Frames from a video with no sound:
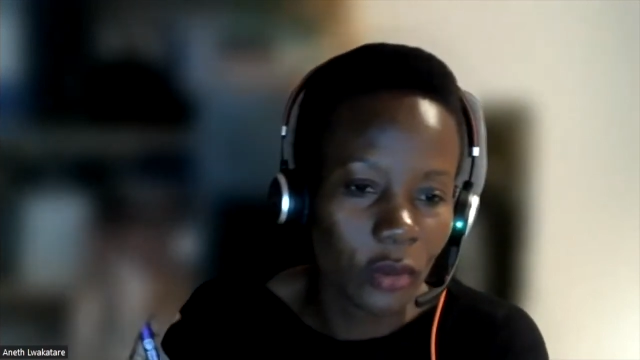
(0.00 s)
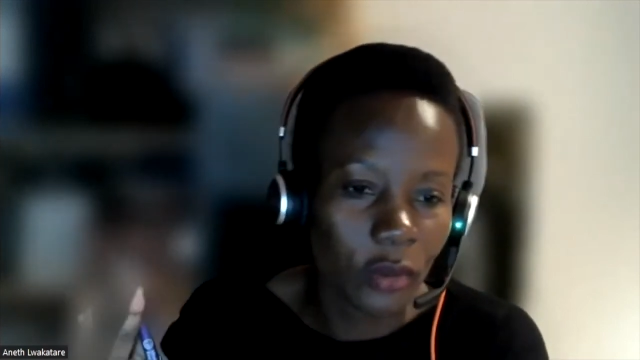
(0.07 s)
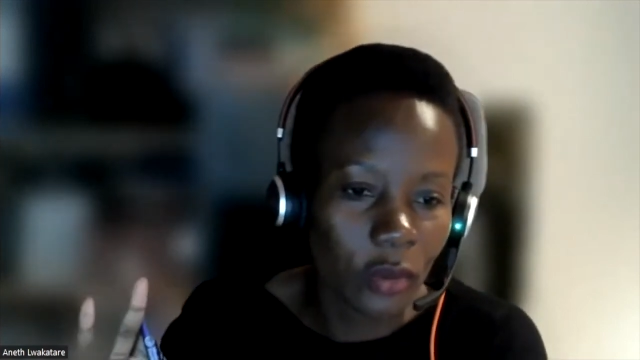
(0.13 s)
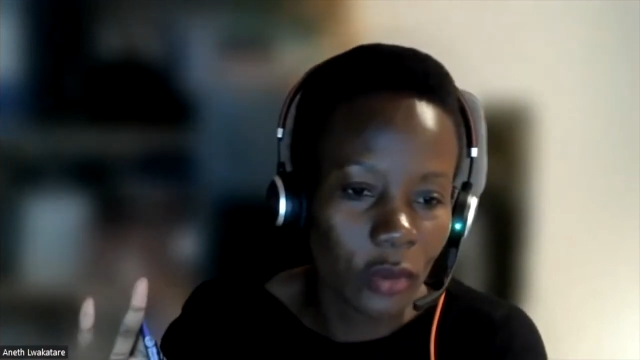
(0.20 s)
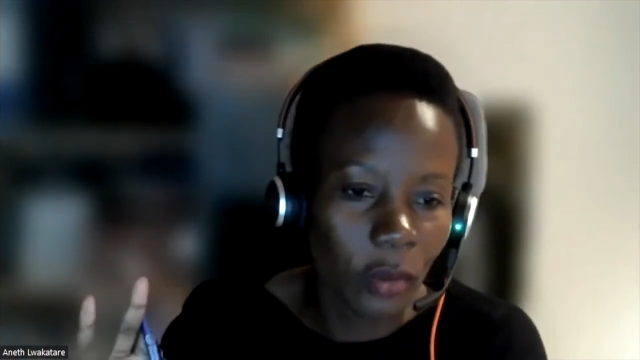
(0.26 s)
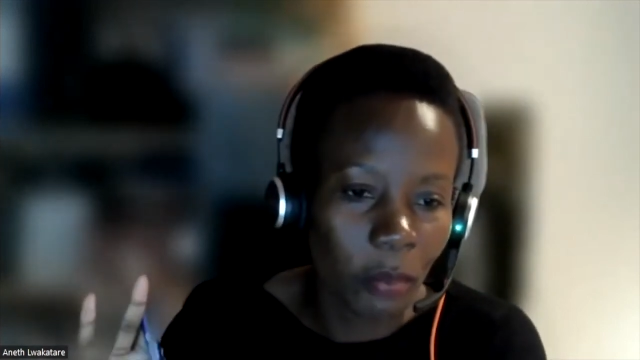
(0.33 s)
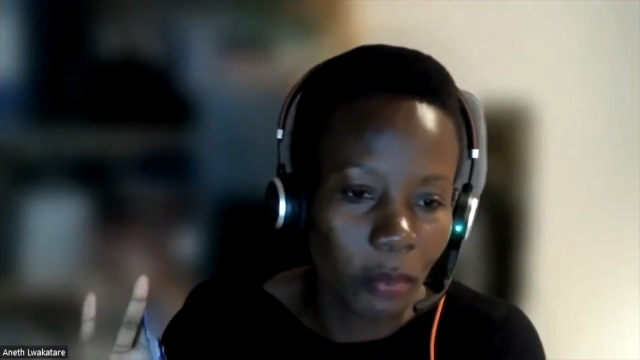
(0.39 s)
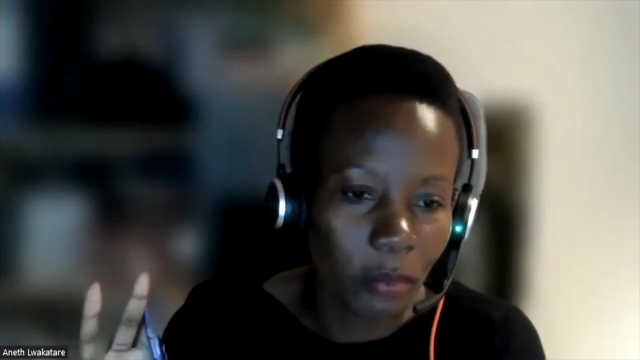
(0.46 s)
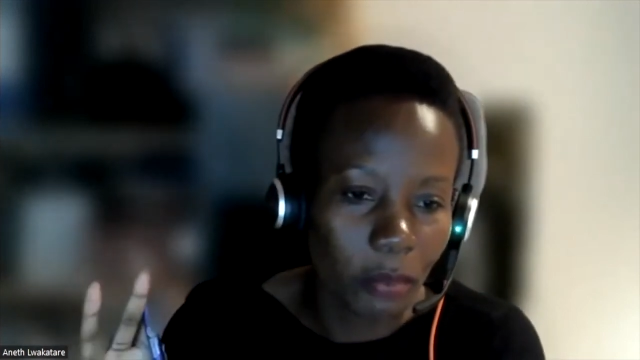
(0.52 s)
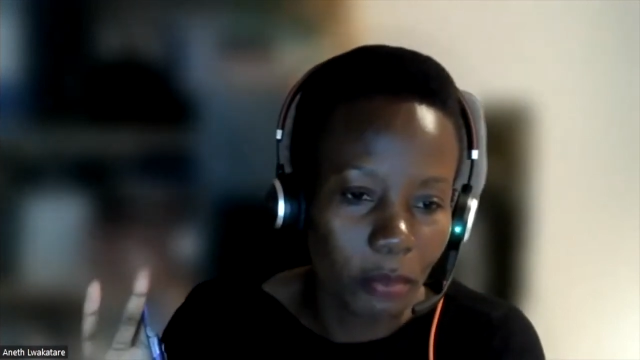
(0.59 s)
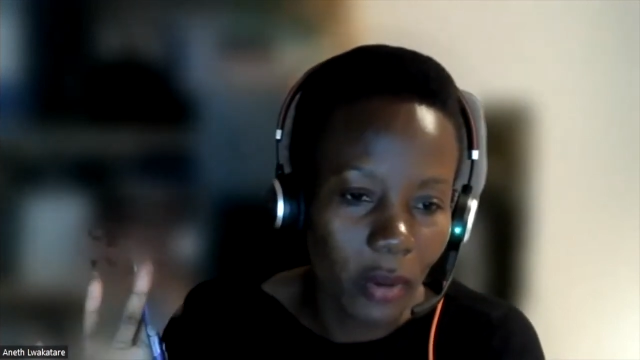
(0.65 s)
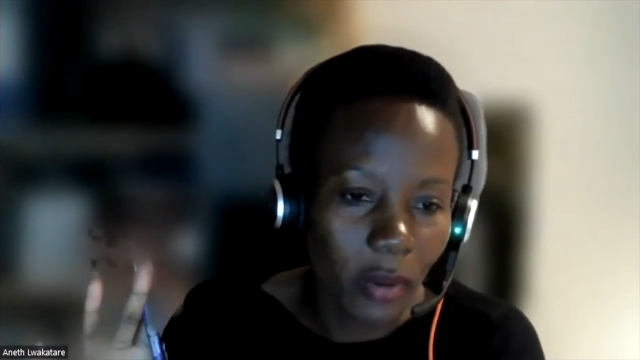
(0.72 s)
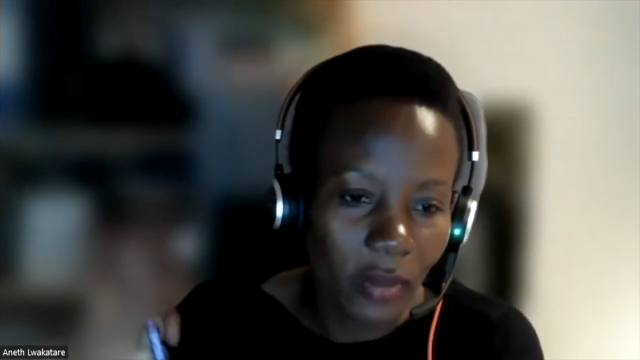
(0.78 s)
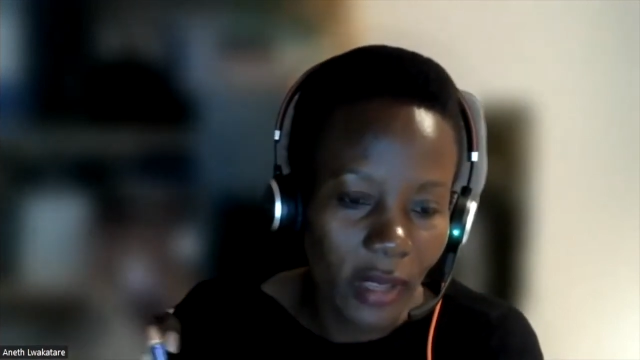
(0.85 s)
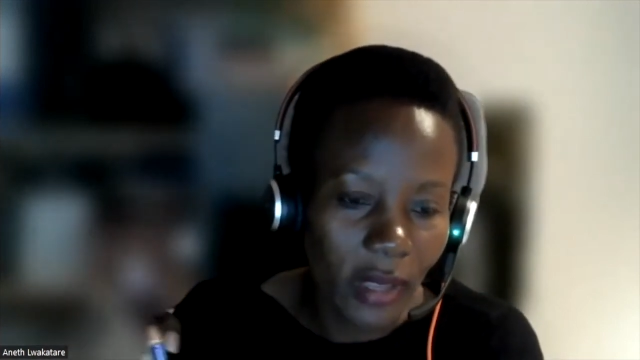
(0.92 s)
to
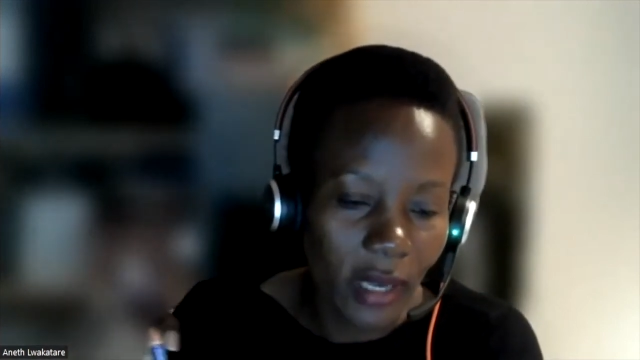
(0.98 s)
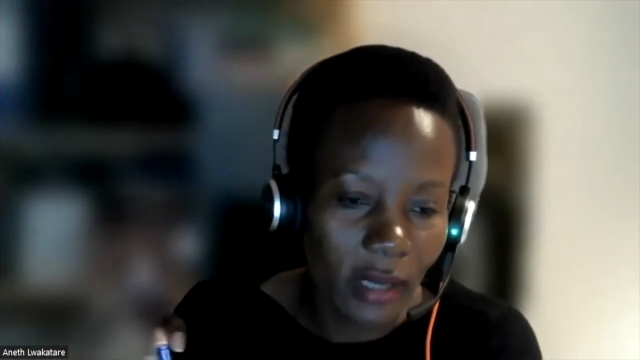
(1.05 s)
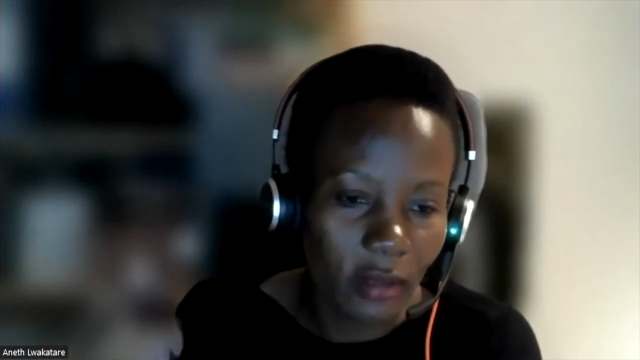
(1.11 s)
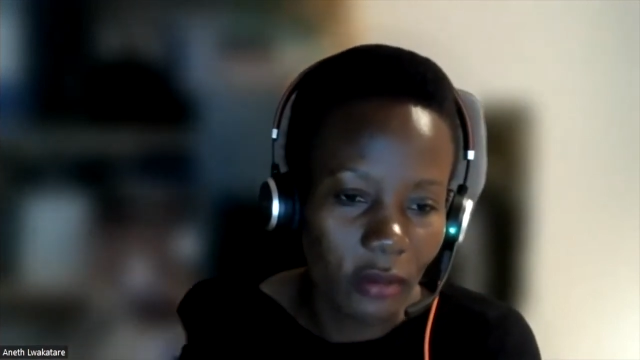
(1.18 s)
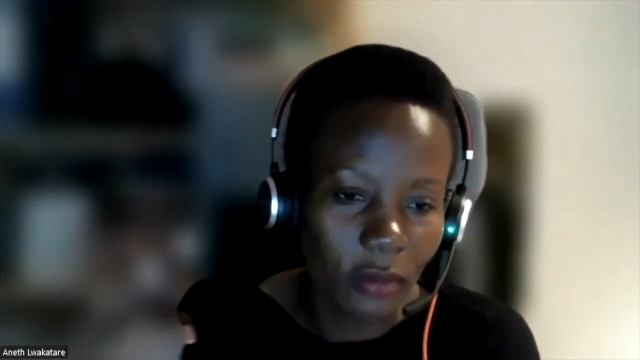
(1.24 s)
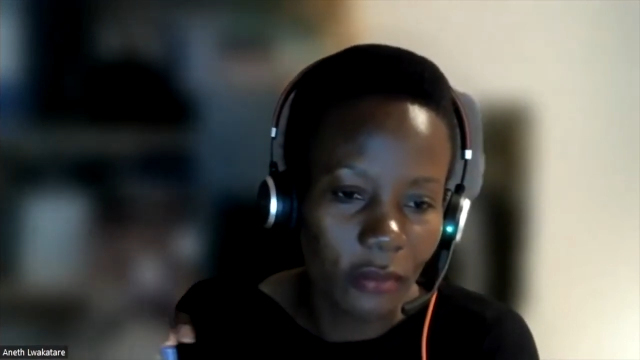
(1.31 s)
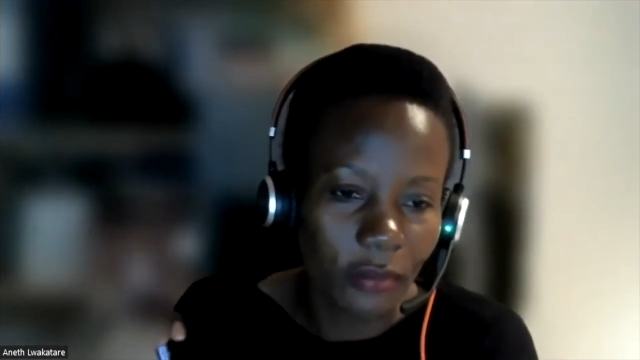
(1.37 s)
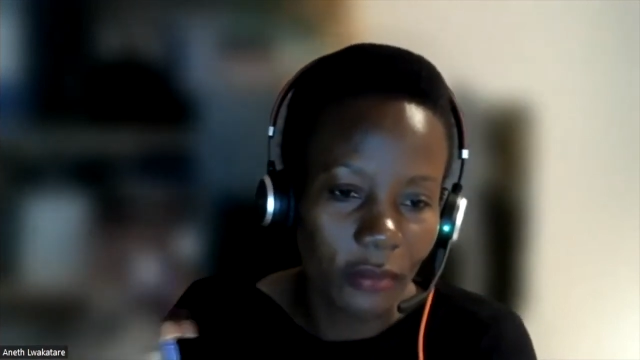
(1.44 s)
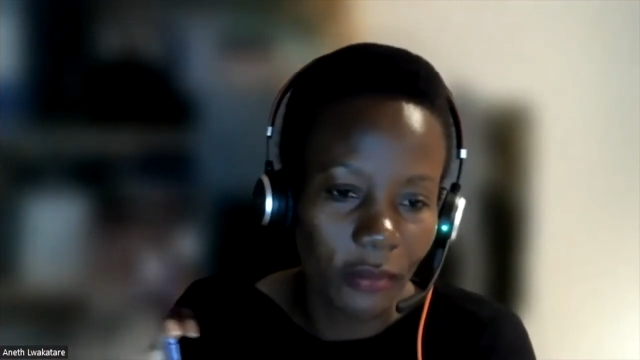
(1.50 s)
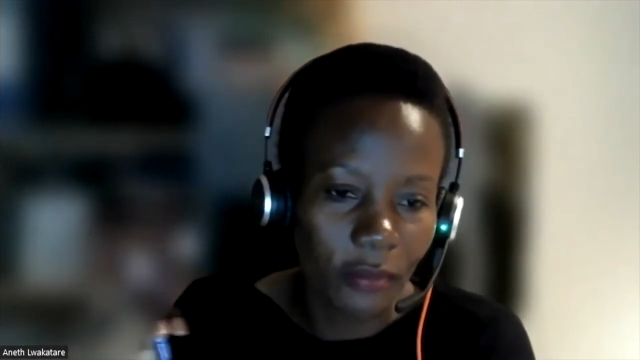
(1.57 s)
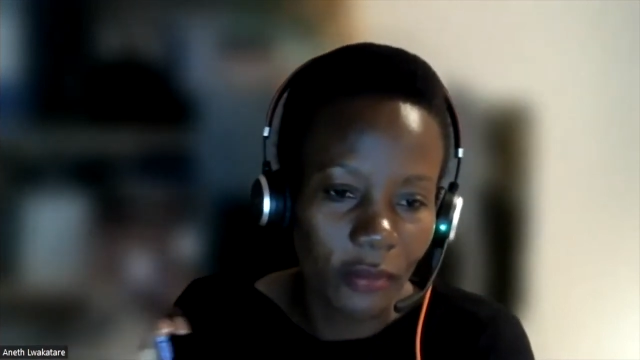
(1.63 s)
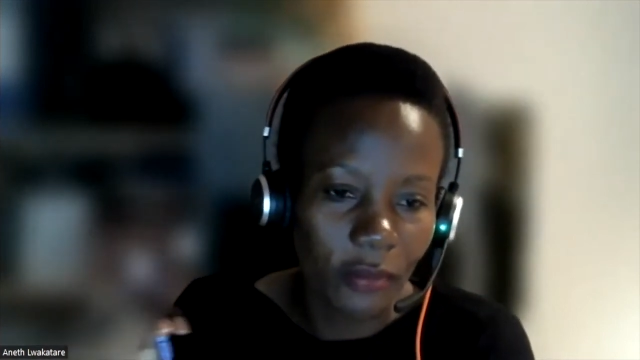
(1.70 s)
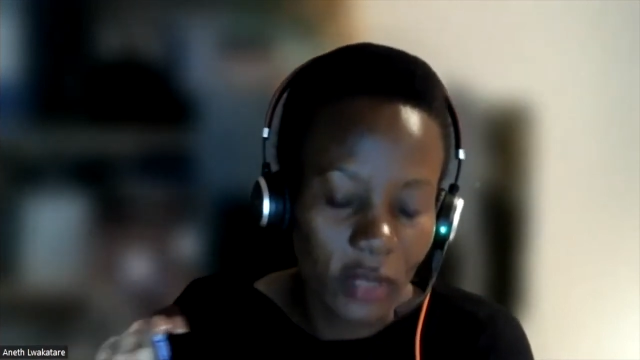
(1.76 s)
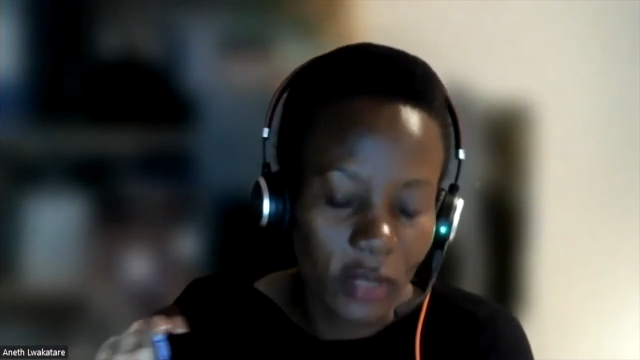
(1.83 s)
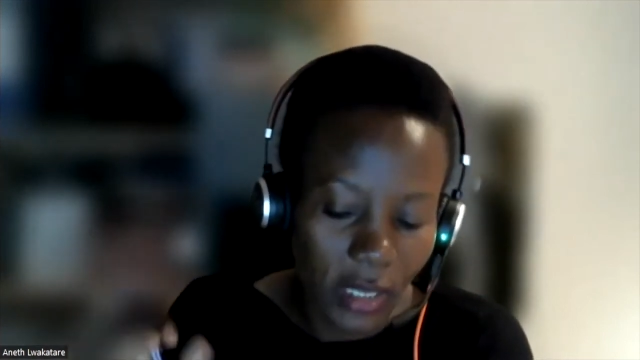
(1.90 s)
put that into a
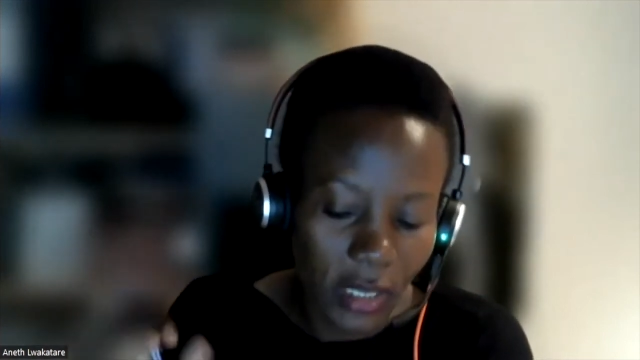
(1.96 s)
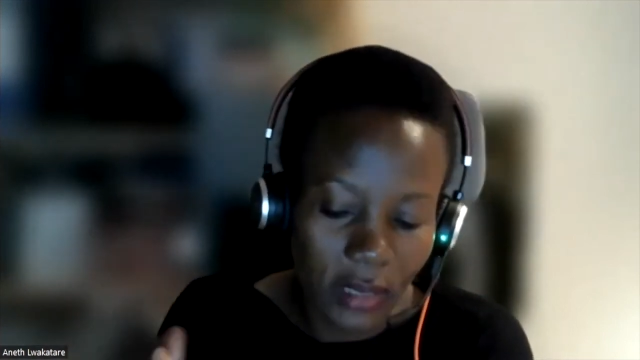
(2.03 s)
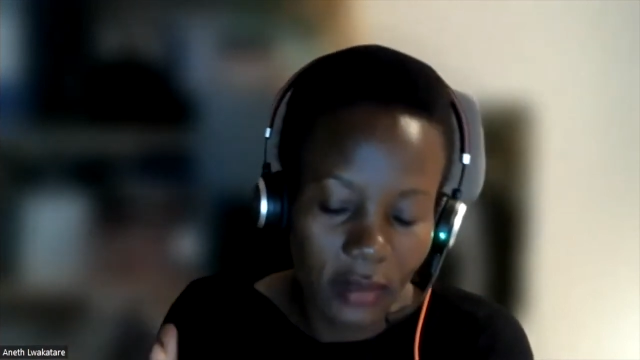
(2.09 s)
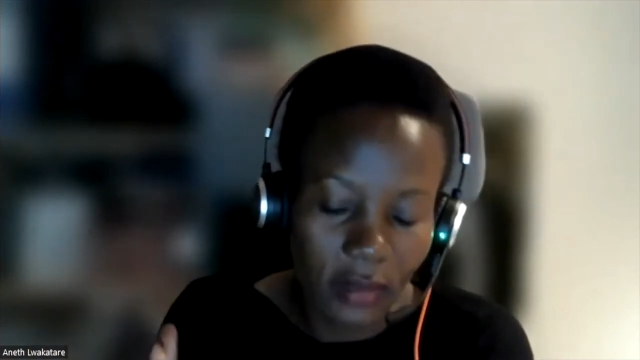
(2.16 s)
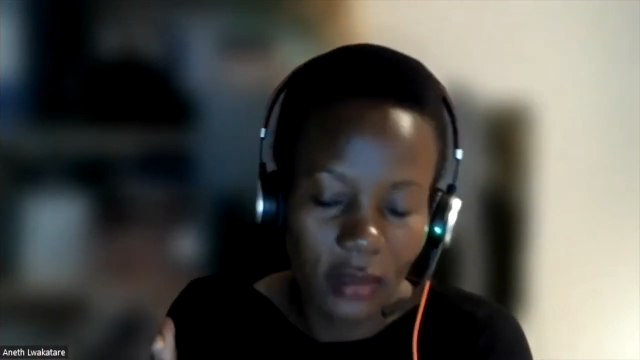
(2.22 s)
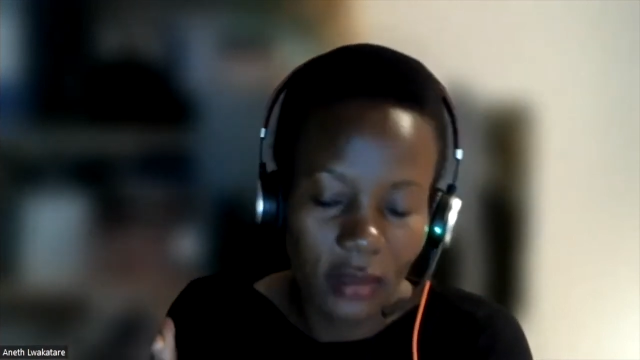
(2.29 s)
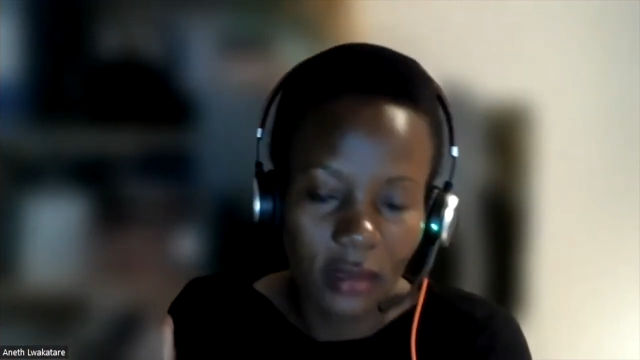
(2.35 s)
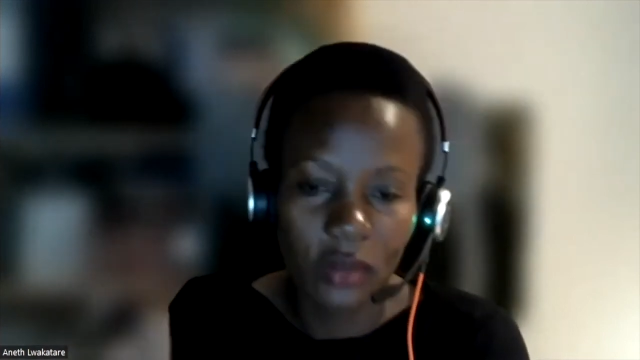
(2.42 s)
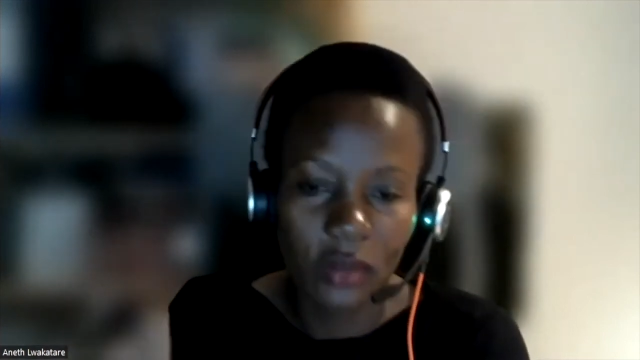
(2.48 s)
few sentences,